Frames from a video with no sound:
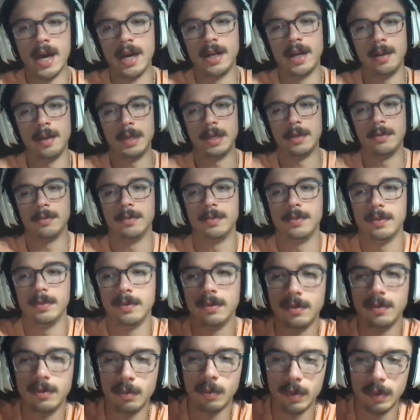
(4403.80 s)
Yeah, and I mean,
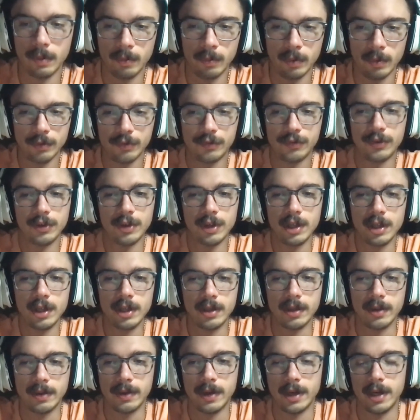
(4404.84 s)
we'll
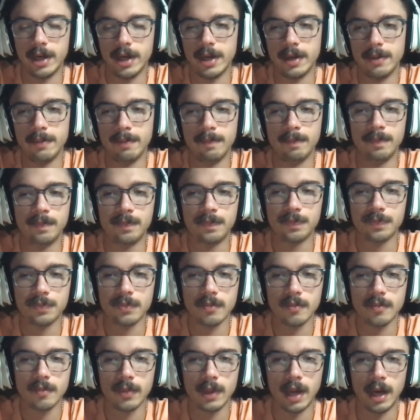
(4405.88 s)
see. I
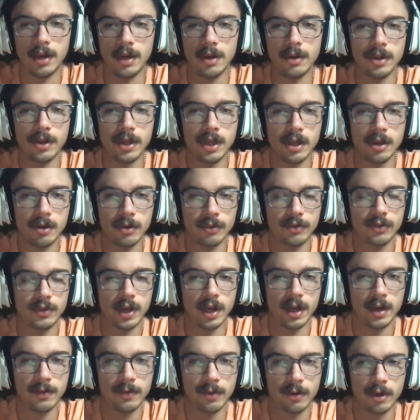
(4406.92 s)
know the
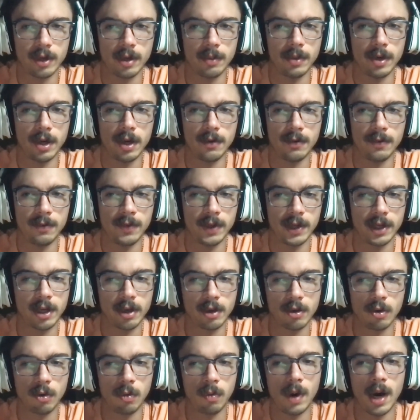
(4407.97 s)
Eagles kind of are coming off of like
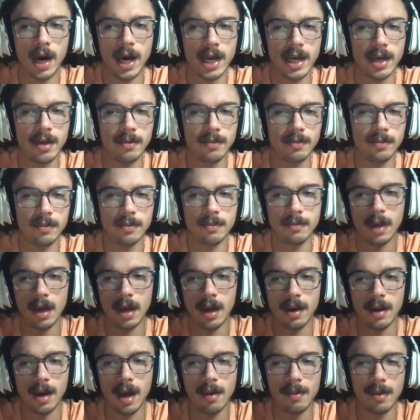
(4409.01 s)
a quiet,
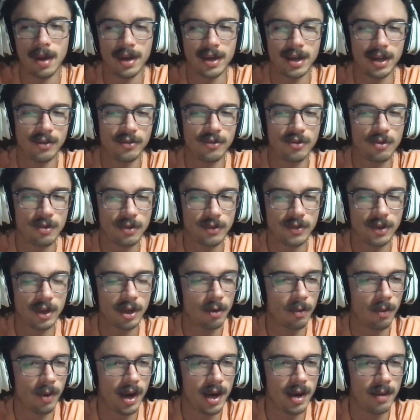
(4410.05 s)
I guess you could
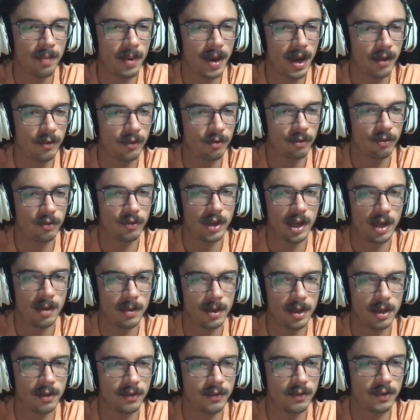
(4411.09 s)
say quiet pass rush
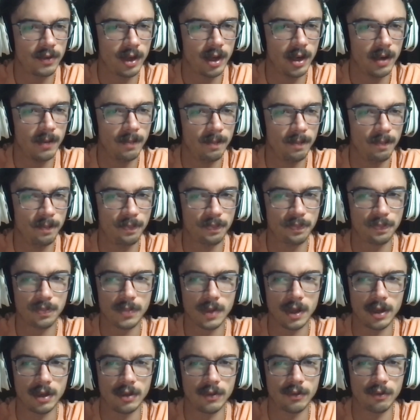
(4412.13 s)
game against
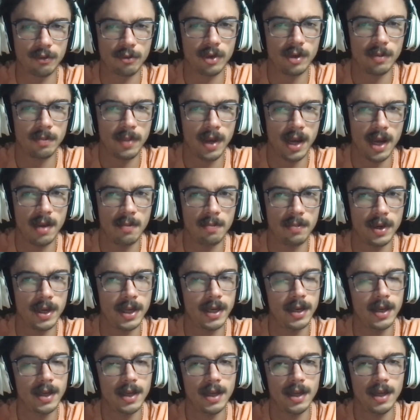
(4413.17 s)
Green Bay,
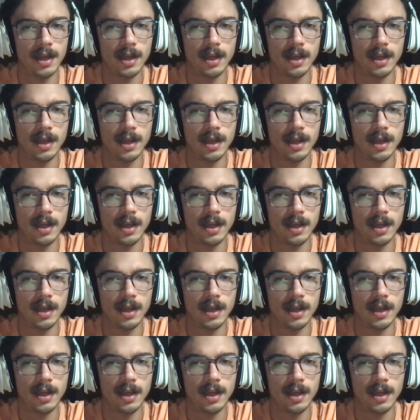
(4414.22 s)
but